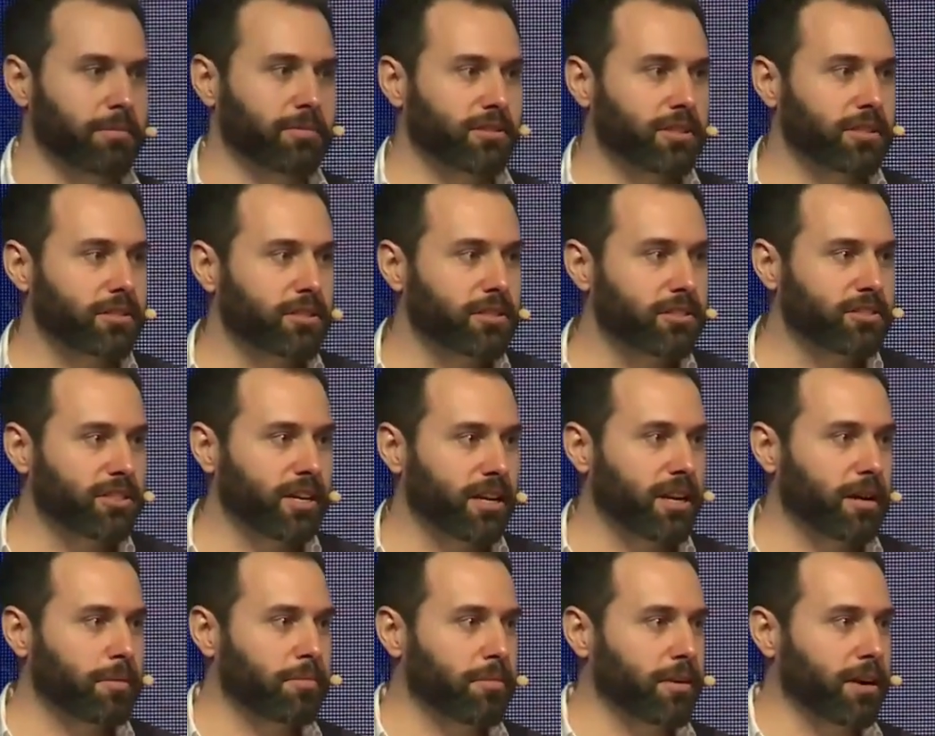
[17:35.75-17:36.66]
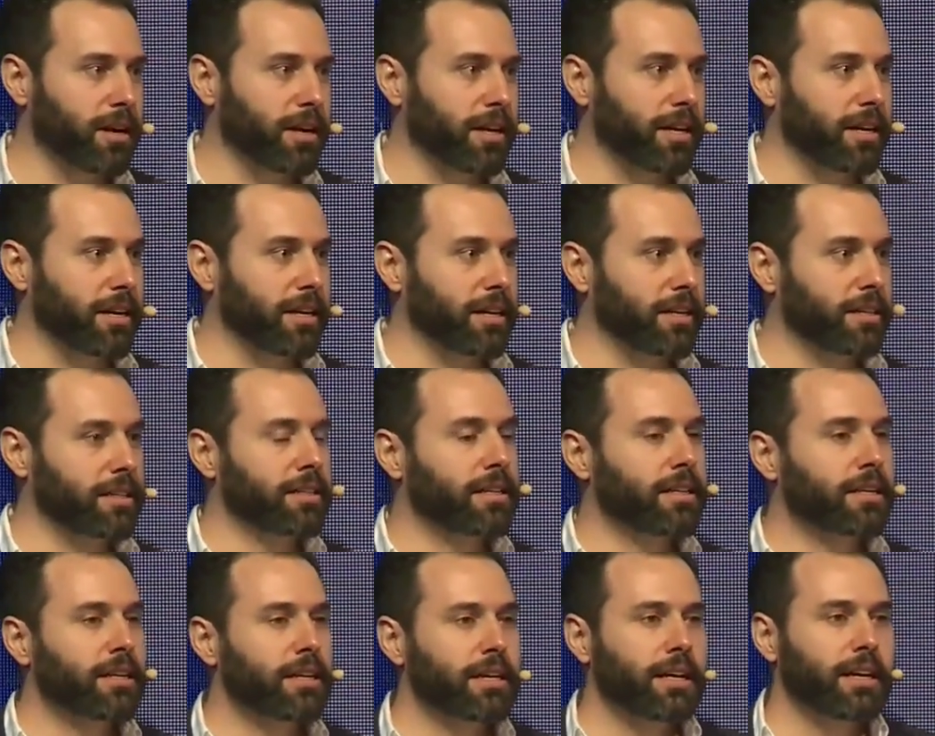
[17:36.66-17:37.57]
So this is set up by uh,
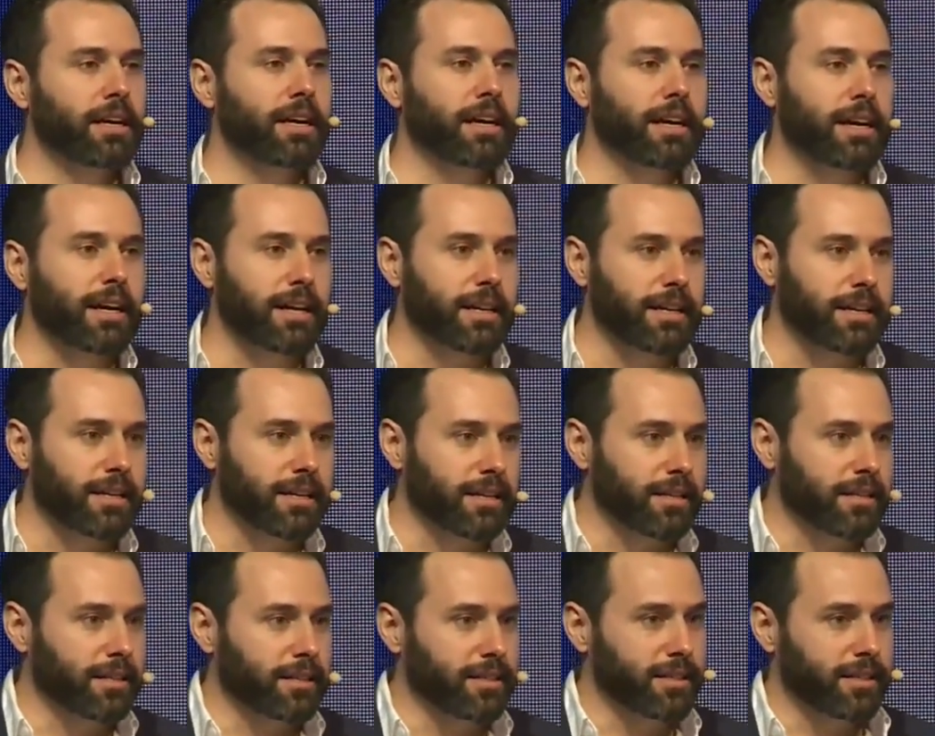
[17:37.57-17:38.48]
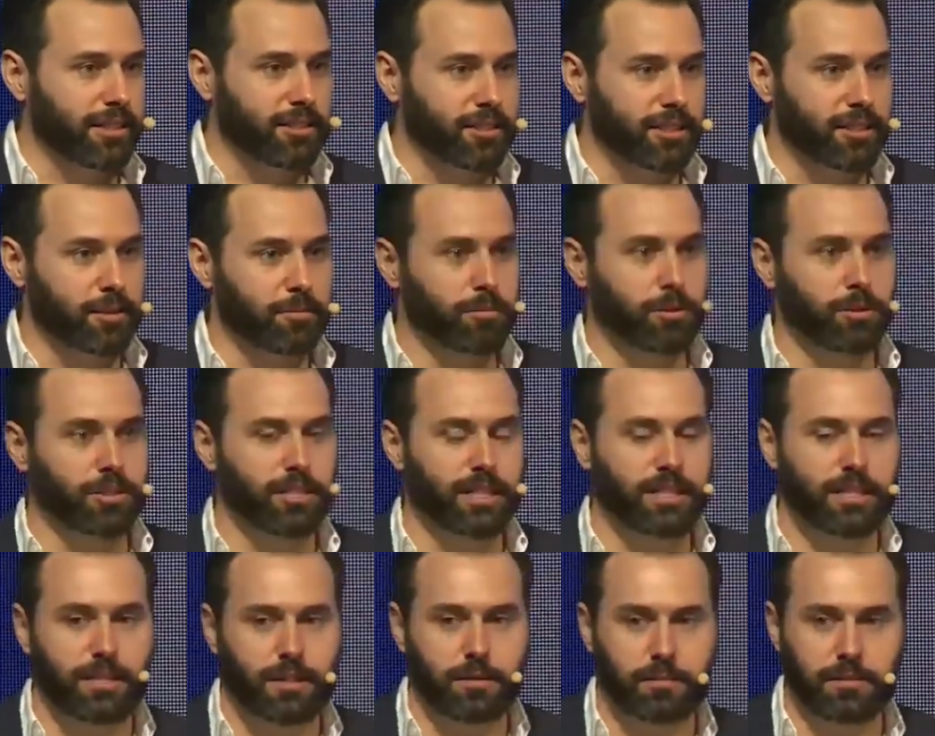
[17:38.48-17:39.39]
a, uh, actually a
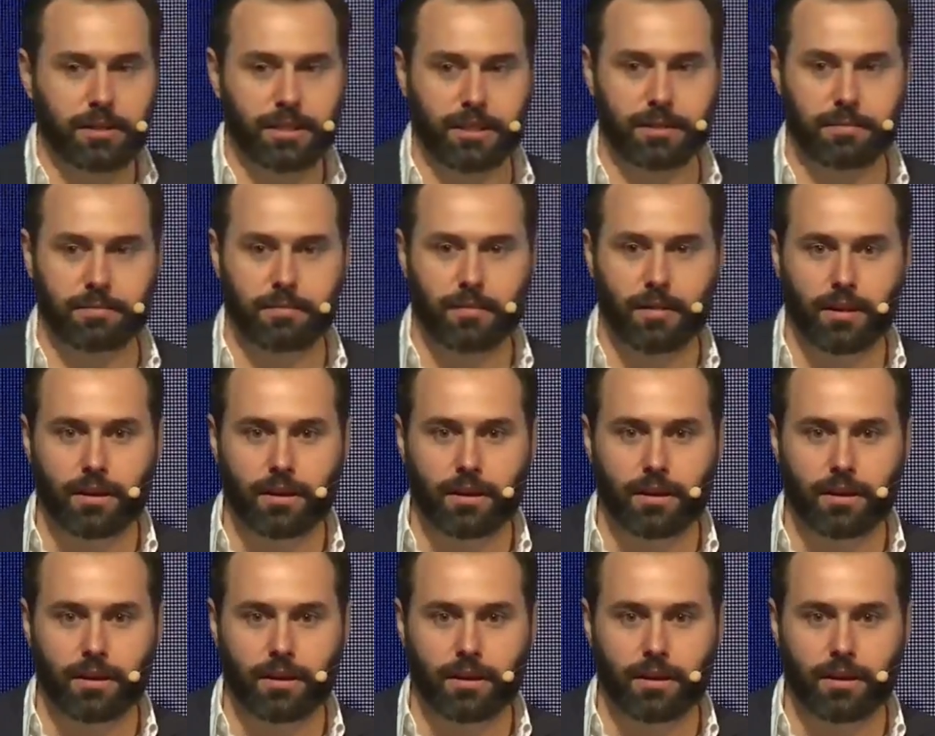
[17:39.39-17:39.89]
Muru-D company.